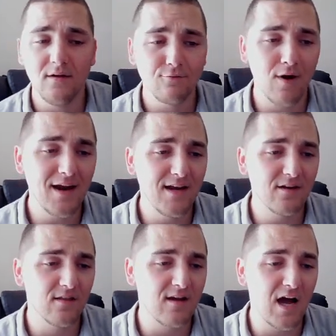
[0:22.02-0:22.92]
right
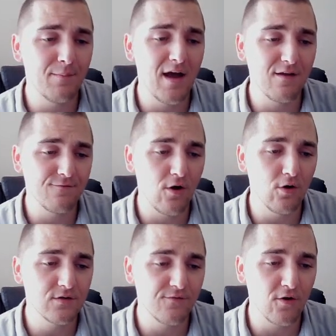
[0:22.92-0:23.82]
into the combat,
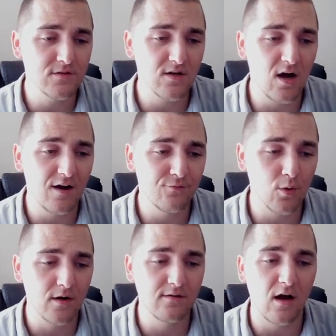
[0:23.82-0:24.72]
folks. First off, we're
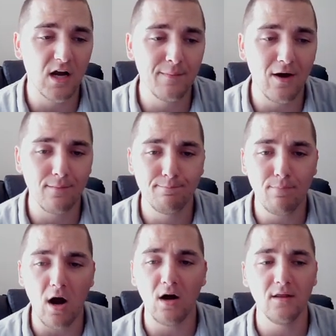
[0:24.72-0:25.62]
going to talk about
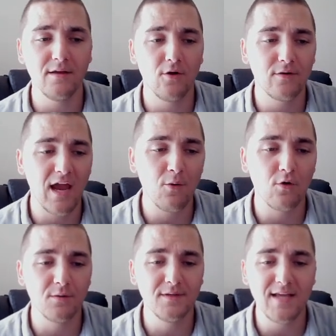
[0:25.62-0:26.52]
Balin, okay? We're
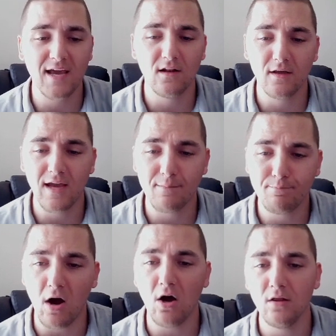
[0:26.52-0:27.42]
going to be taking a look at
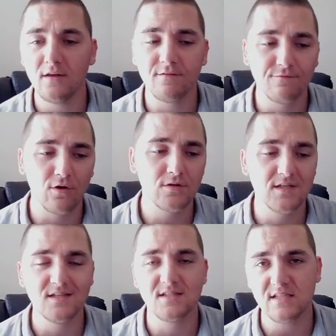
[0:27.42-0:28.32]
Balin
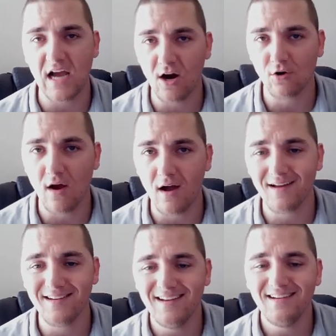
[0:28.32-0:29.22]
versus
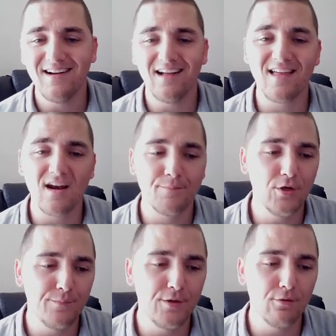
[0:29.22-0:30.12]
Sauron. A lot of
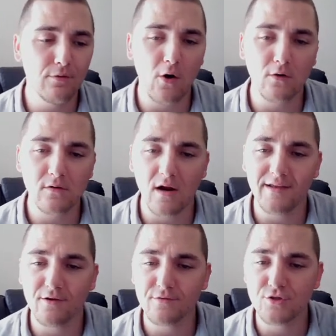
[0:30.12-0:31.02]
pew-pew going on
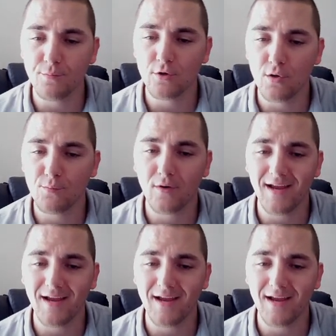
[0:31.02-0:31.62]
here. Super duper